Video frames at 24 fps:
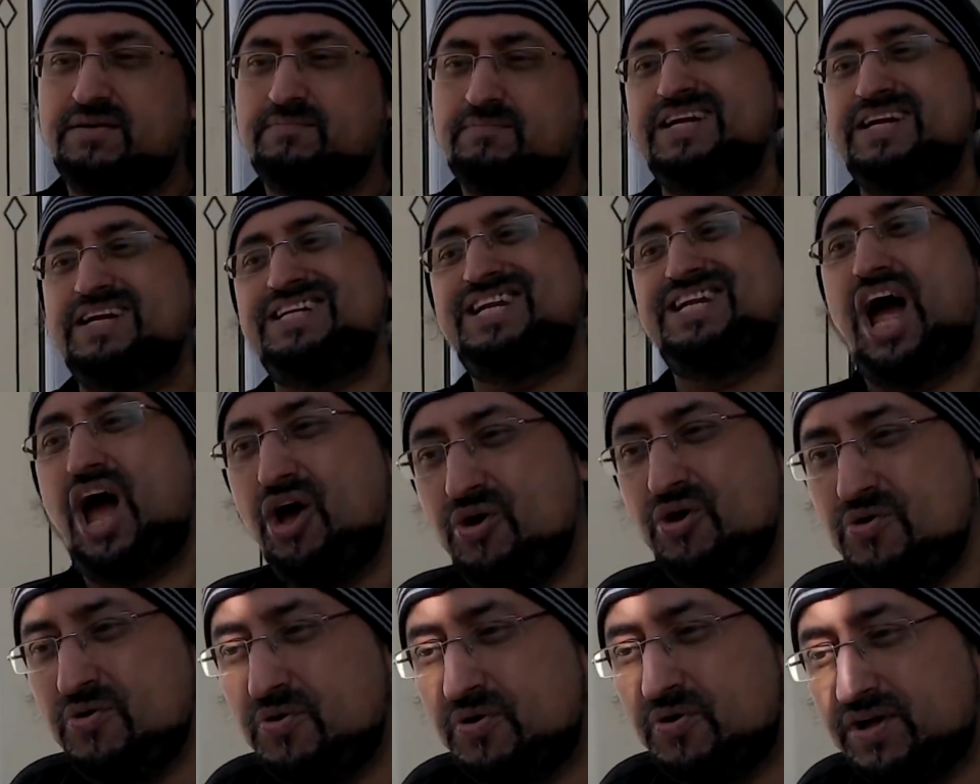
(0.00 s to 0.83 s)
But
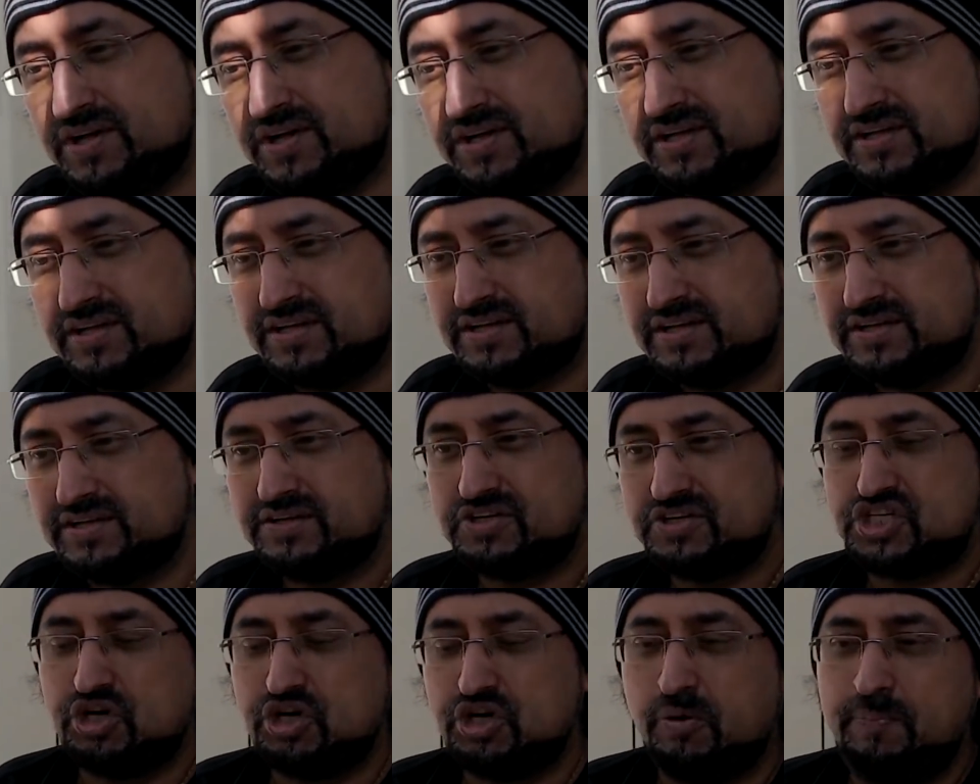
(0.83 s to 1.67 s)
no,
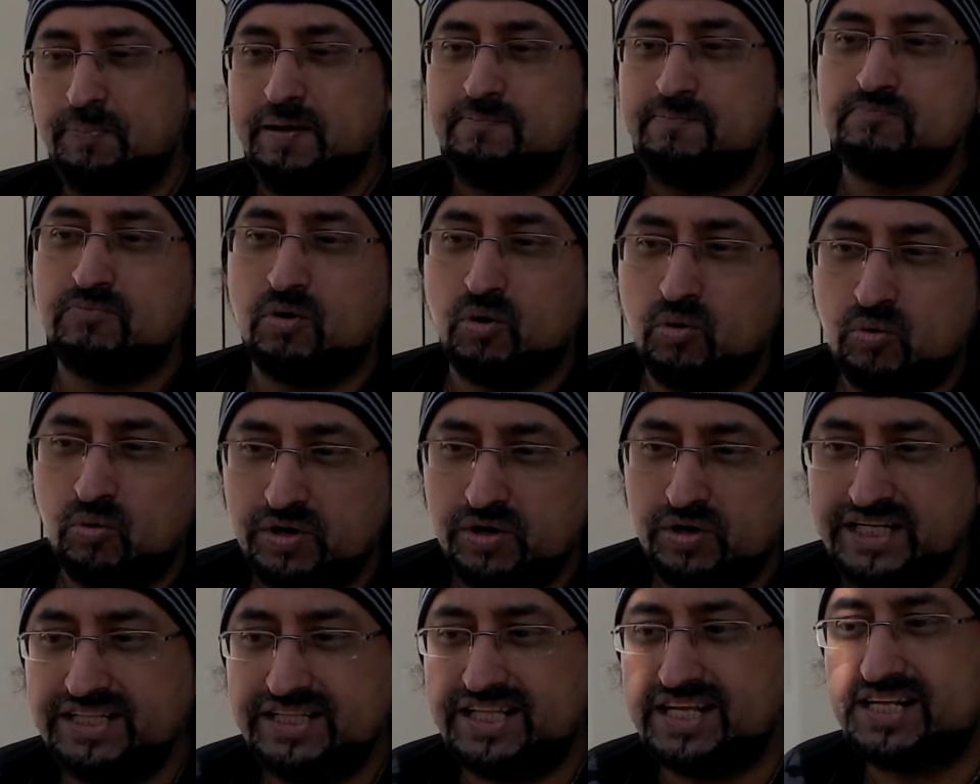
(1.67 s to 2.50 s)
she'll be
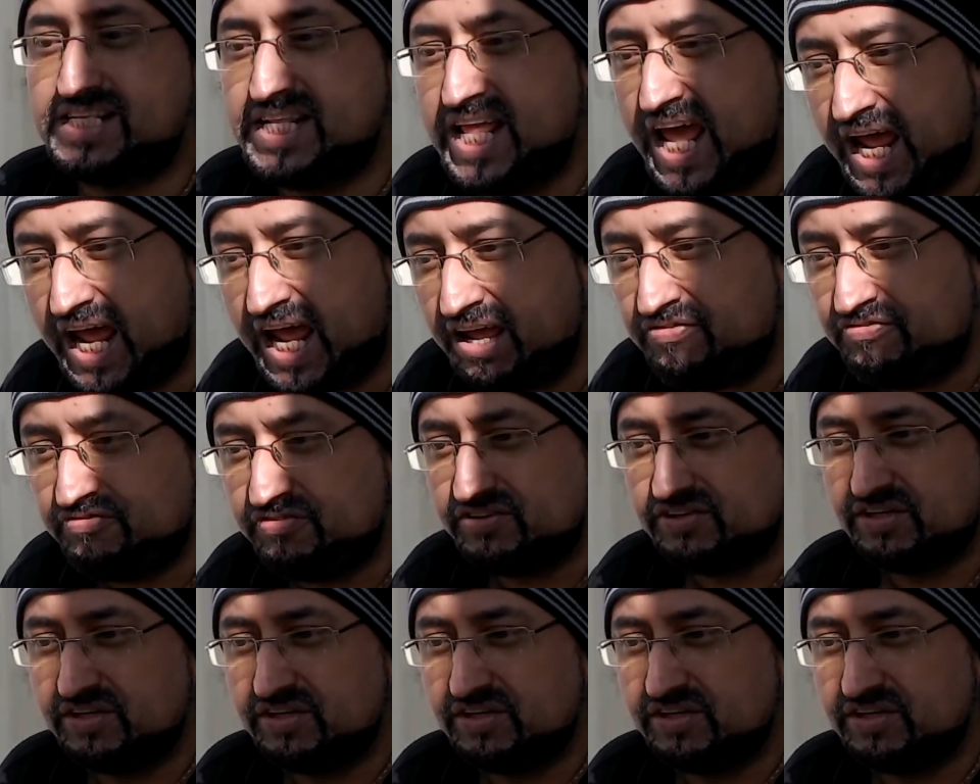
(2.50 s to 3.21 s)
mourning the death